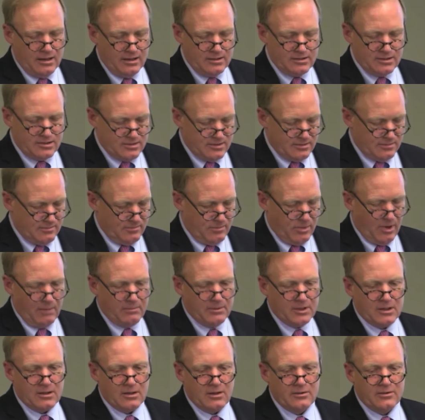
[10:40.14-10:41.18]
is
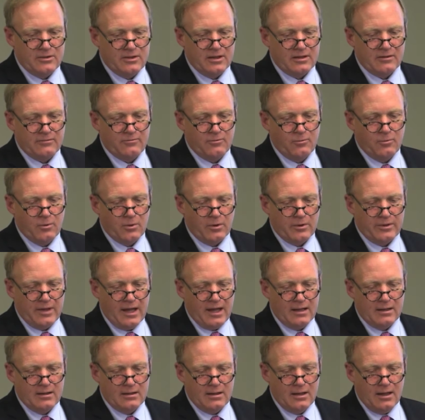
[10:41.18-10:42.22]
probably a good thing for
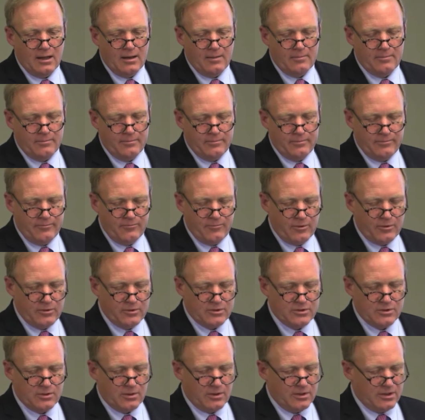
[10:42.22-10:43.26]
that, for the
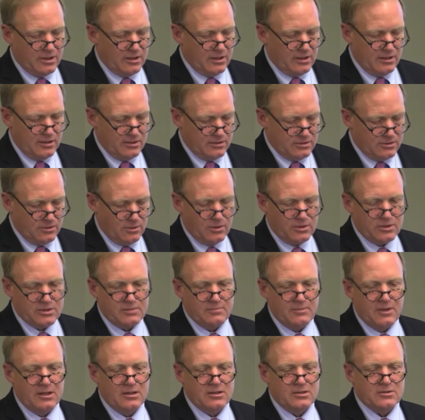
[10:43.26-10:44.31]

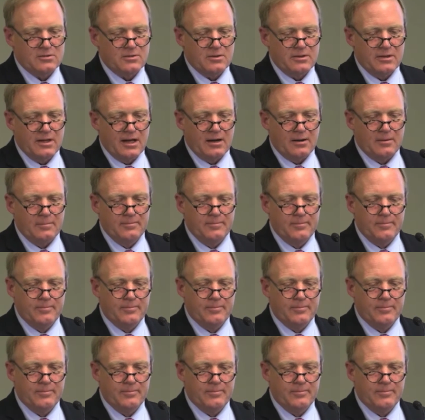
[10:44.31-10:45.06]
tourism industry there.